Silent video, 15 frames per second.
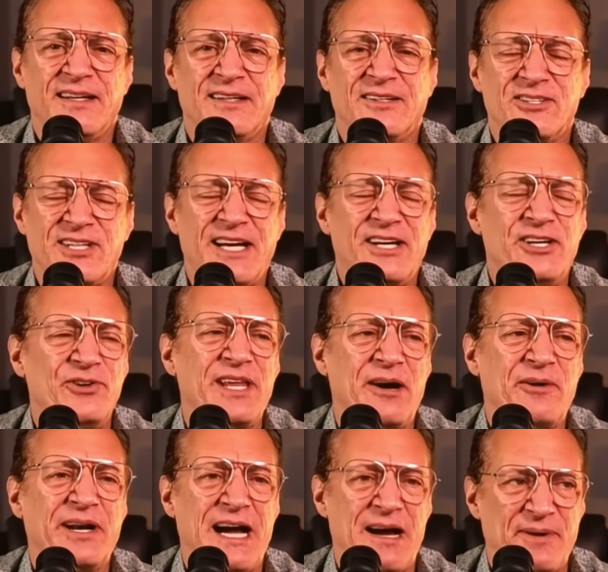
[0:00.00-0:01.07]
Because I knew that
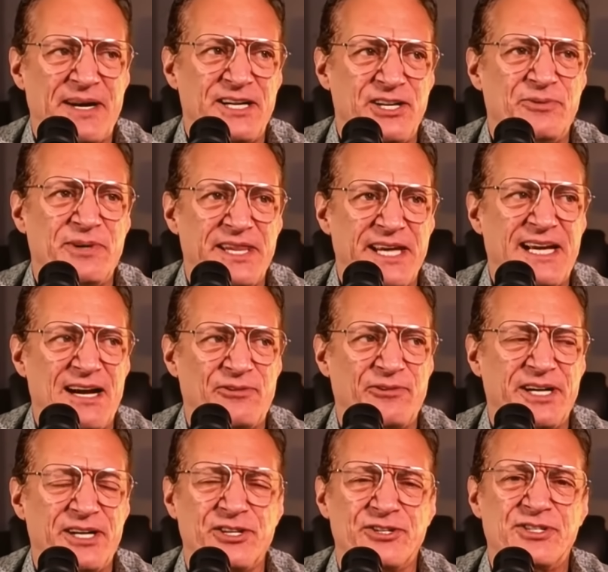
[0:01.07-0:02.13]
would happen. I knew when they got
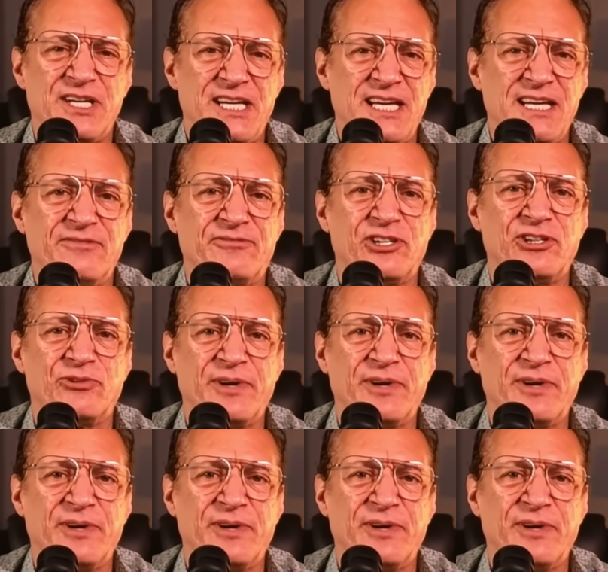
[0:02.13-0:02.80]
rid of those evil,